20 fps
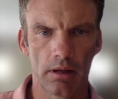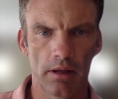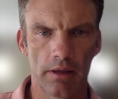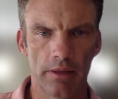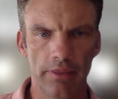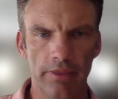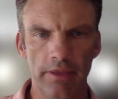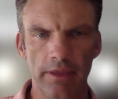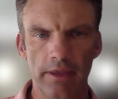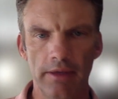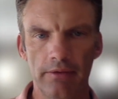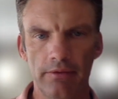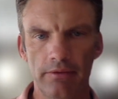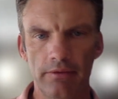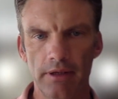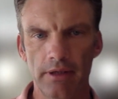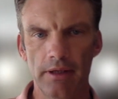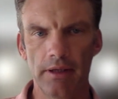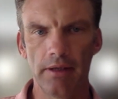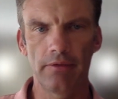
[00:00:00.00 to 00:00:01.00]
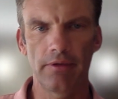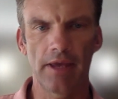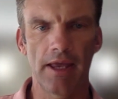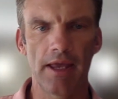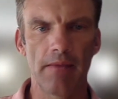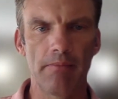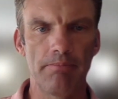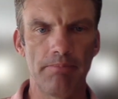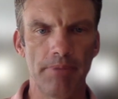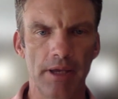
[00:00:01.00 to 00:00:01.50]
This is
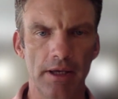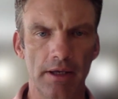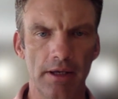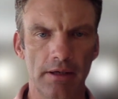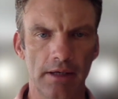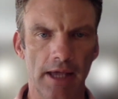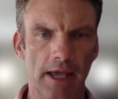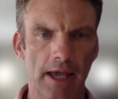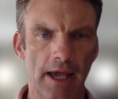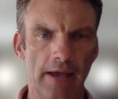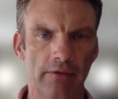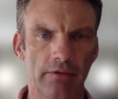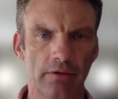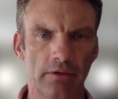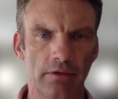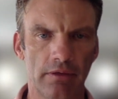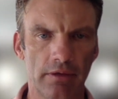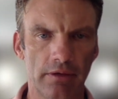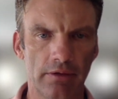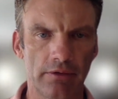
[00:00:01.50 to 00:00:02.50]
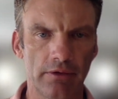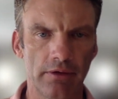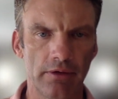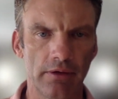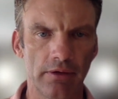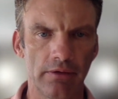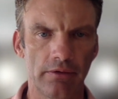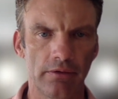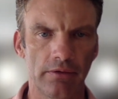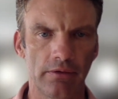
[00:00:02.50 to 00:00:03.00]
a big task. This
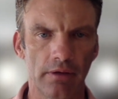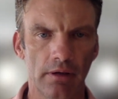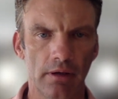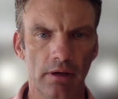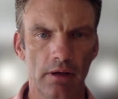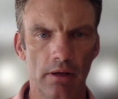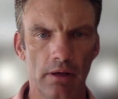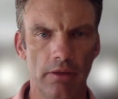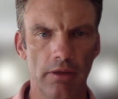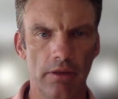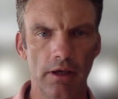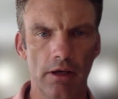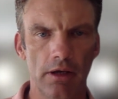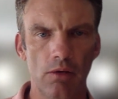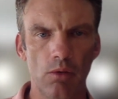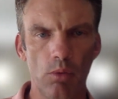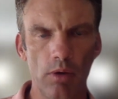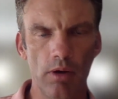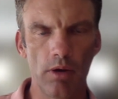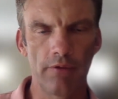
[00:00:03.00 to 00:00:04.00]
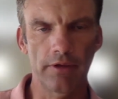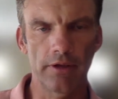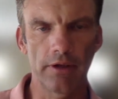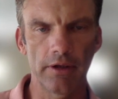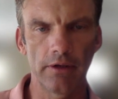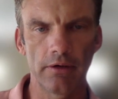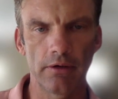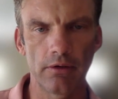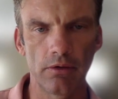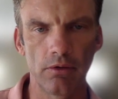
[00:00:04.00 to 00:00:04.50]
is the
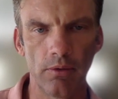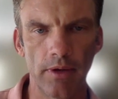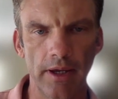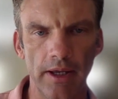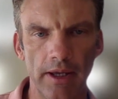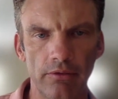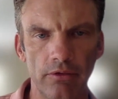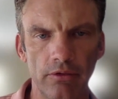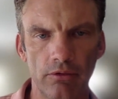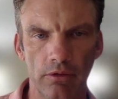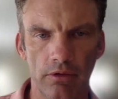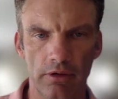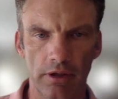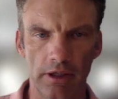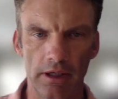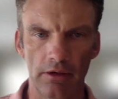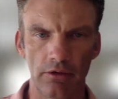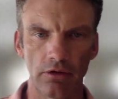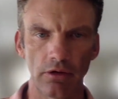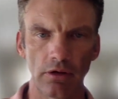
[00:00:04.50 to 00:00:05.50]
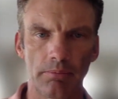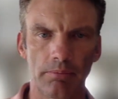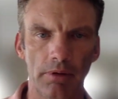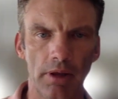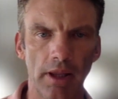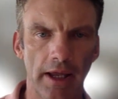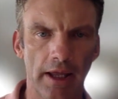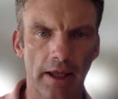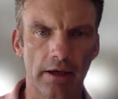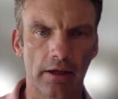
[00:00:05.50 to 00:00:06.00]
equivalent to a strategic
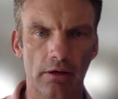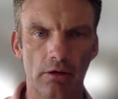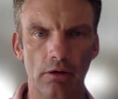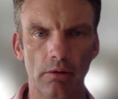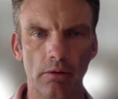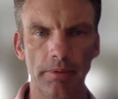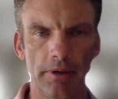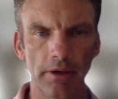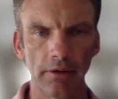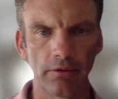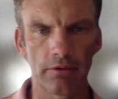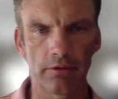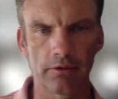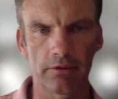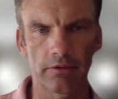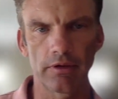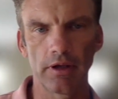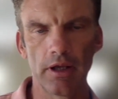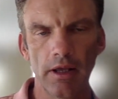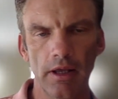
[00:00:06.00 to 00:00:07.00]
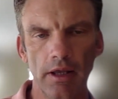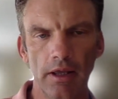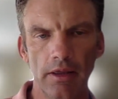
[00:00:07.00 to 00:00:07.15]
plan in your business.